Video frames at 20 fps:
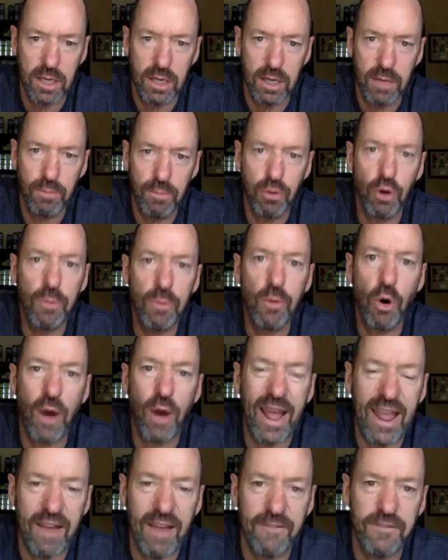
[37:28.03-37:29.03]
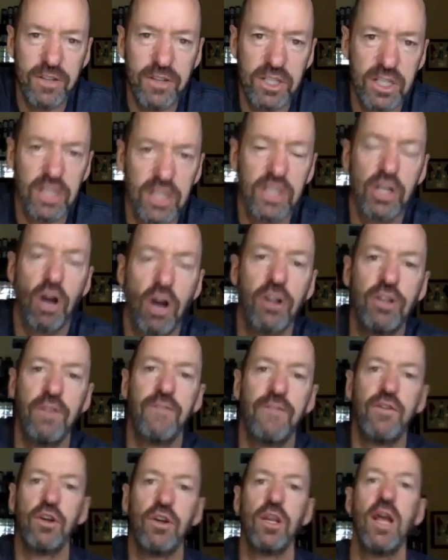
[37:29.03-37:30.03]
Put more emphasis on your
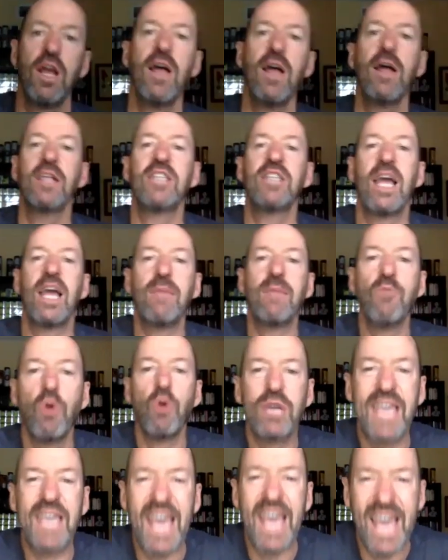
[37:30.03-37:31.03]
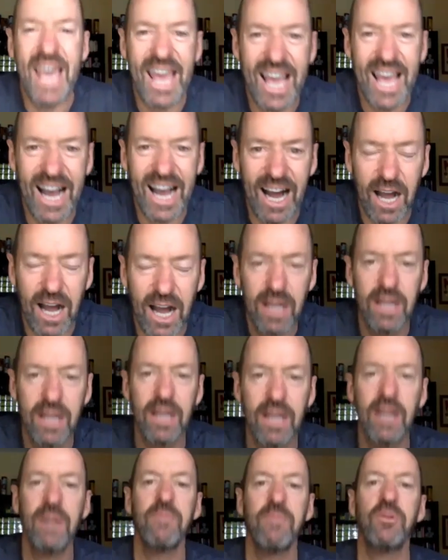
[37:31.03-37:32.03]
first, take more care.
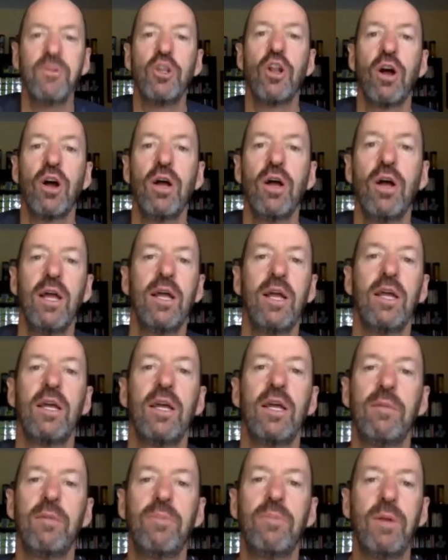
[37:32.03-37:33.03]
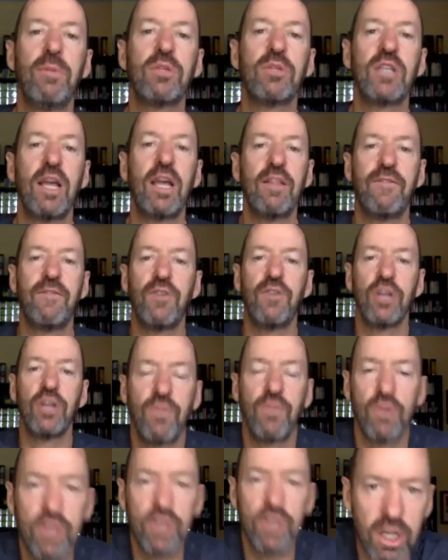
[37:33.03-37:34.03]
You know, eh, people say the first four
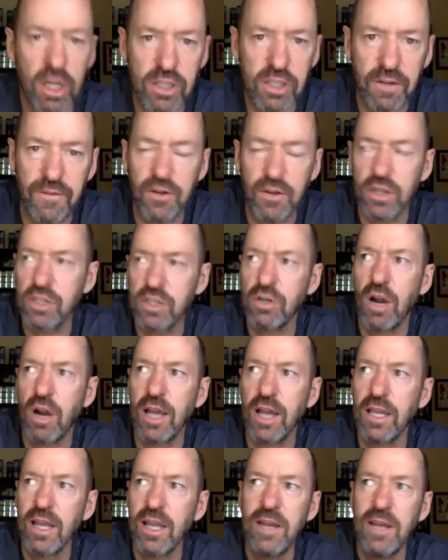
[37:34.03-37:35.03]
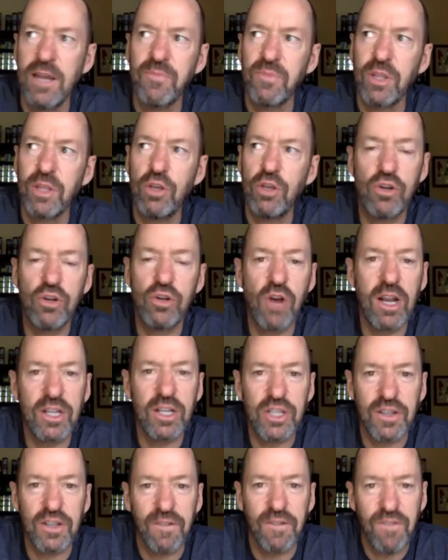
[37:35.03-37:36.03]
shots and first strike. You're trying to
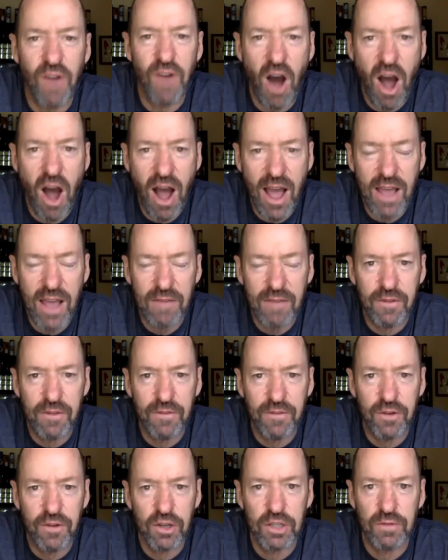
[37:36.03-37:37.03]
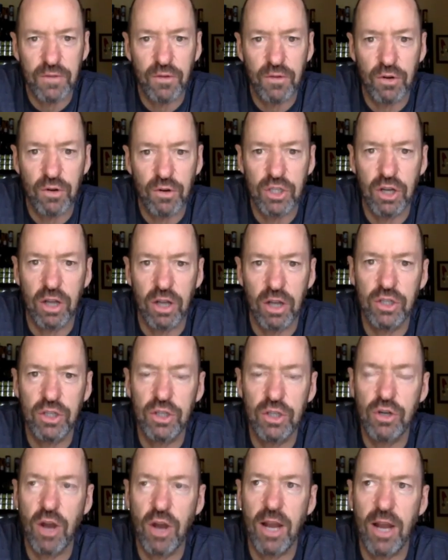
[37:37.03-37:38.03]
survive the first four shots. You're
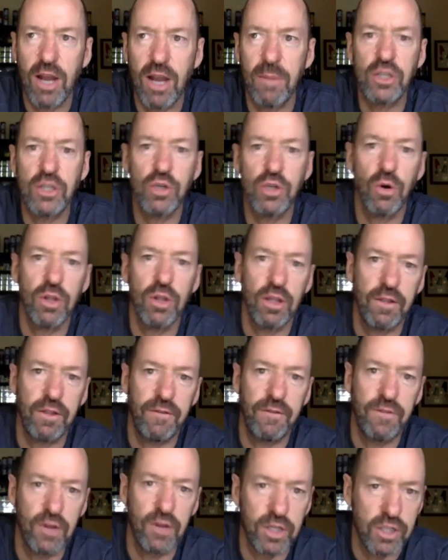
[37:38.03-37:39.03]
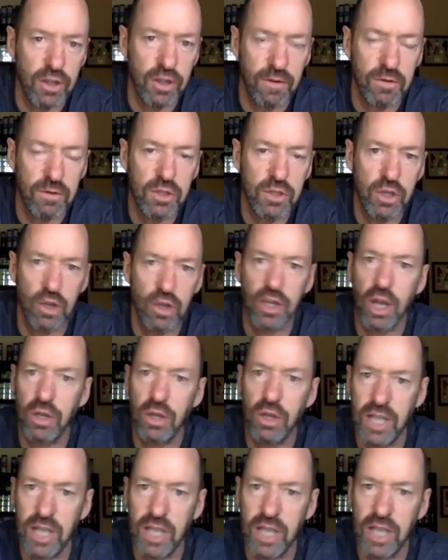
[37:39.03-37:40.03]
trying to make sure that the first serve return goes
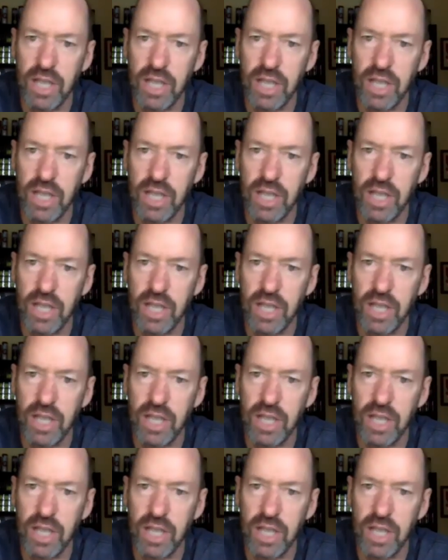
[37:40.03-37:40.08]
in.